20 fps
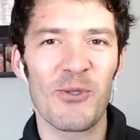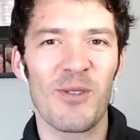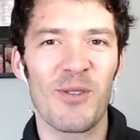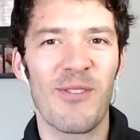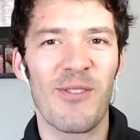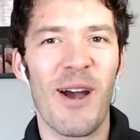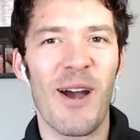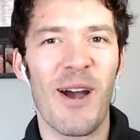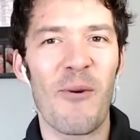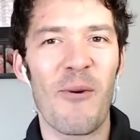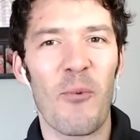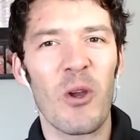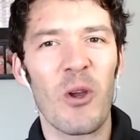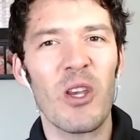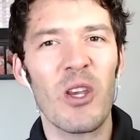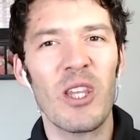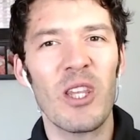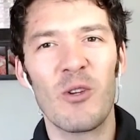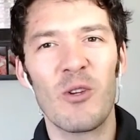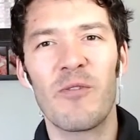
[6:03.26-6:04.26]
of thought. Where do
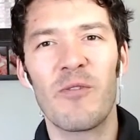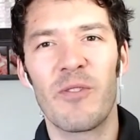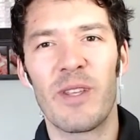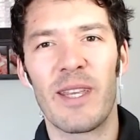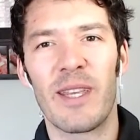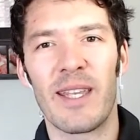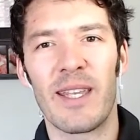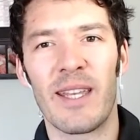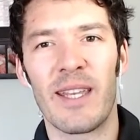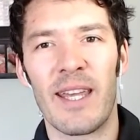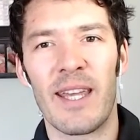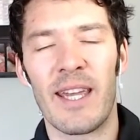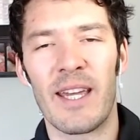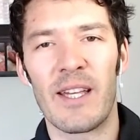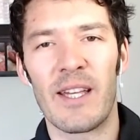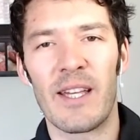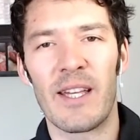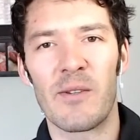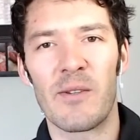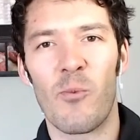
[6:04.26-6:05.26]
you fit in,
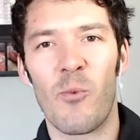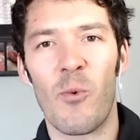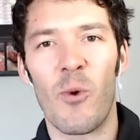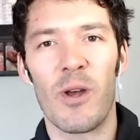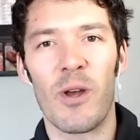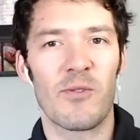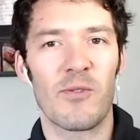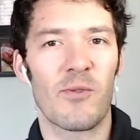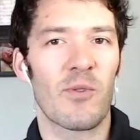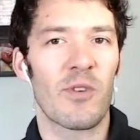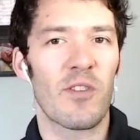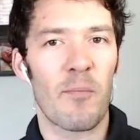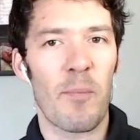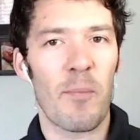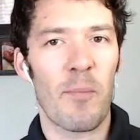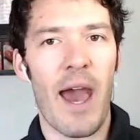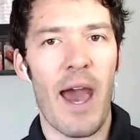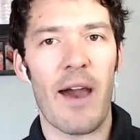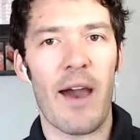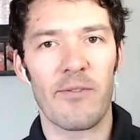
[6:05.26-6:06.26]
and what sort of
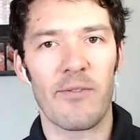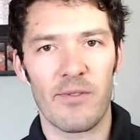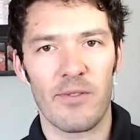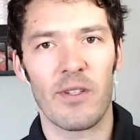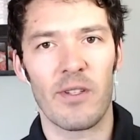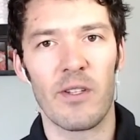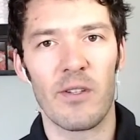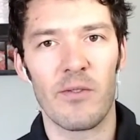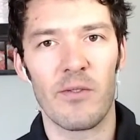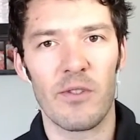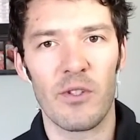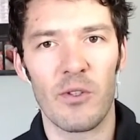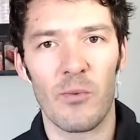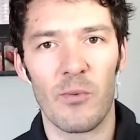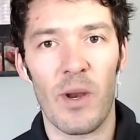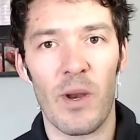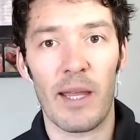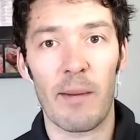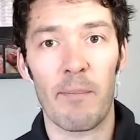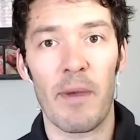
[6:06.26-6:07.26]
paths, do you
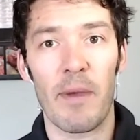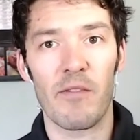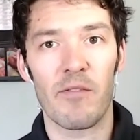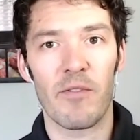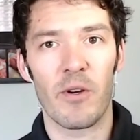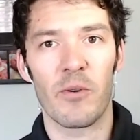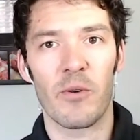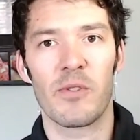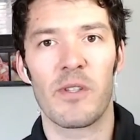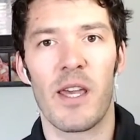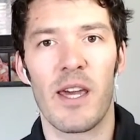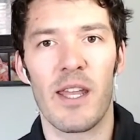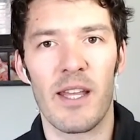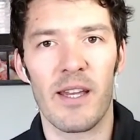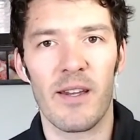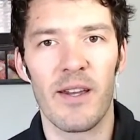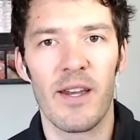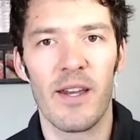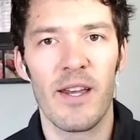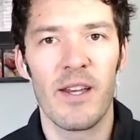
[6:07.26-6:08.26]
recommend folks kind of
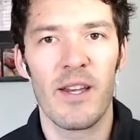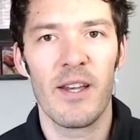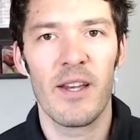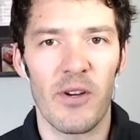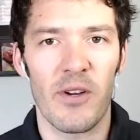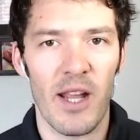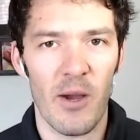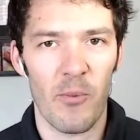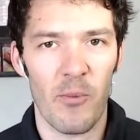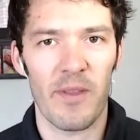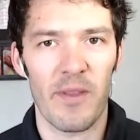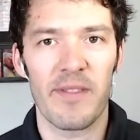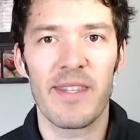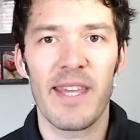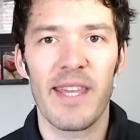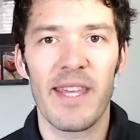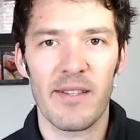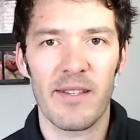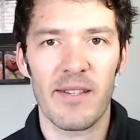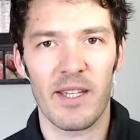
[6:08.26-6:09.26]
start out with
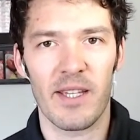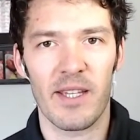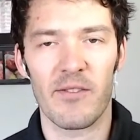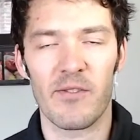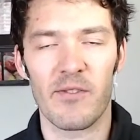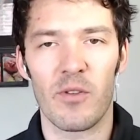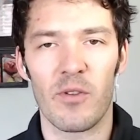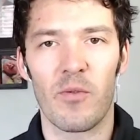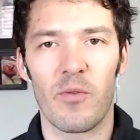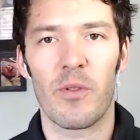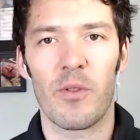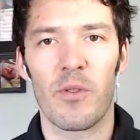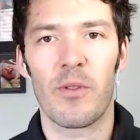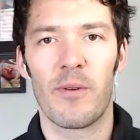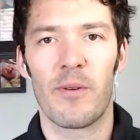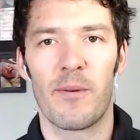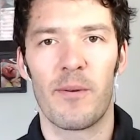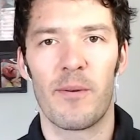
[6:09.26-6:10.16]
testing and so forth?